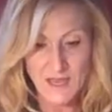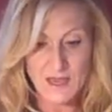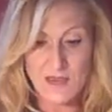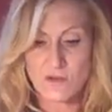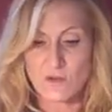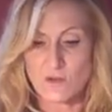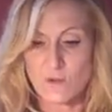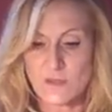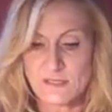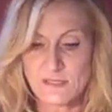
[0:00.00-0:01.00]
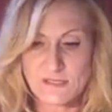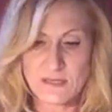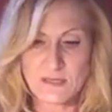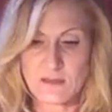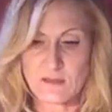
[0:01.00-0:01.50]
And you can
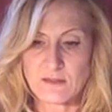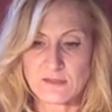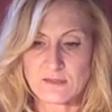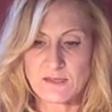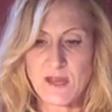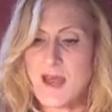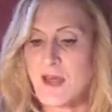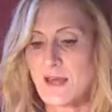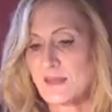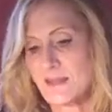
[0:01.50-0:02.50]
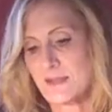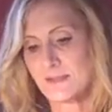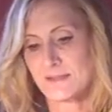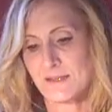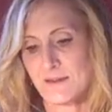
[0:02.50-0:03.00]
see this guy, I think
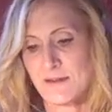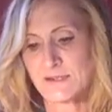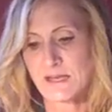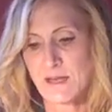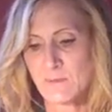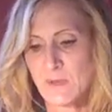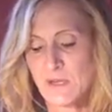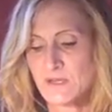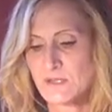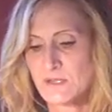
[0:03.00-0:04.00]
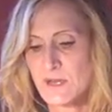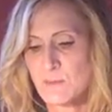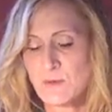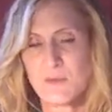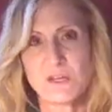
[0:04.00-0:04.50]
it's hilarious, I'm on page
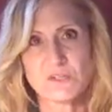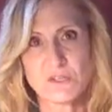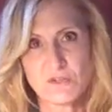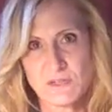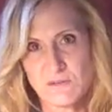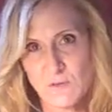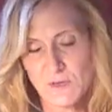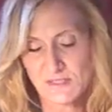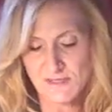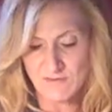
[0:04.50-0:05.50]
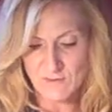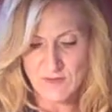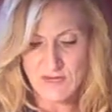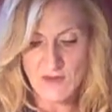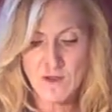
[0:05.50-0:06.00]
1347
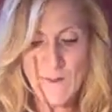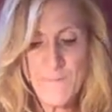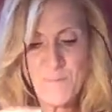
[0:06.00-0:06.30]
right now.